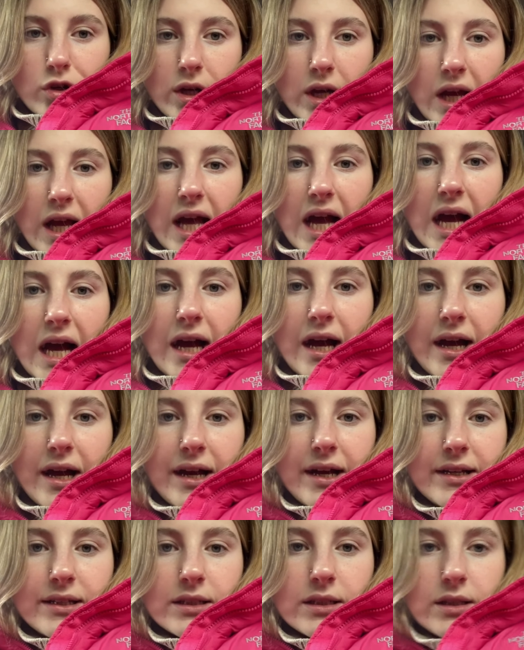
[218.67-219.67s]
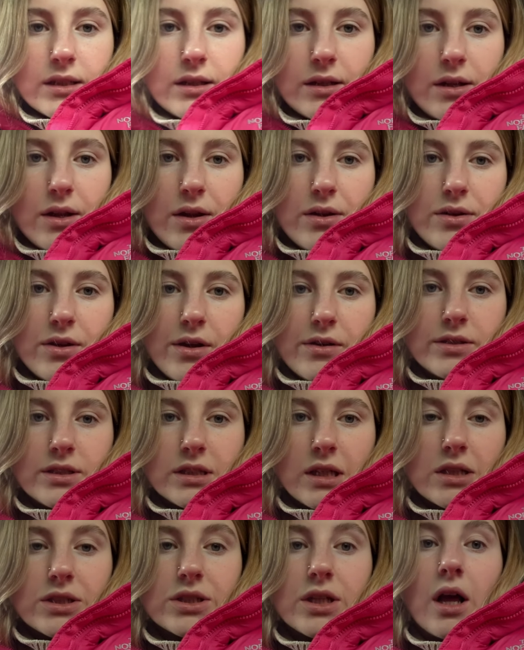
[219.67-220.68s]
I had no
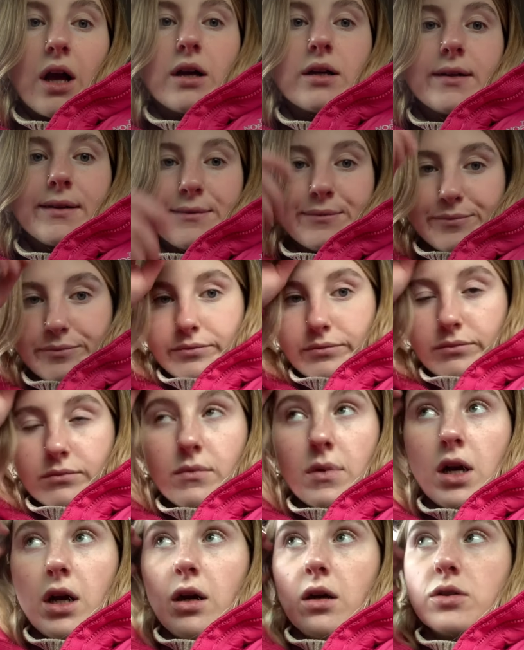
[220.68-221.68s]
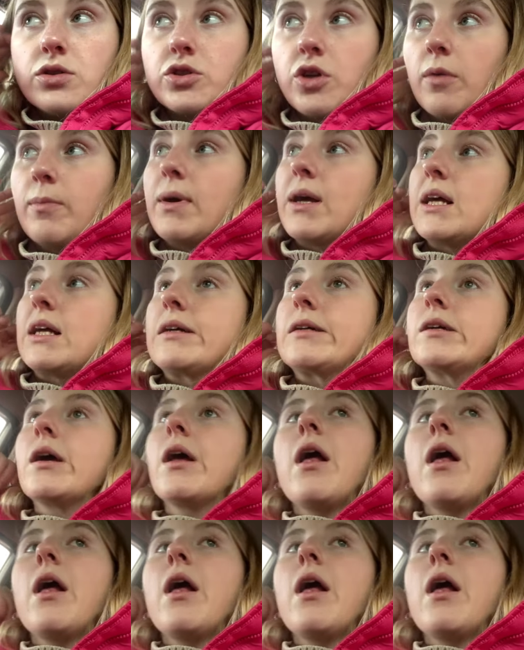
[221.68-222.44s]
such luck shopping.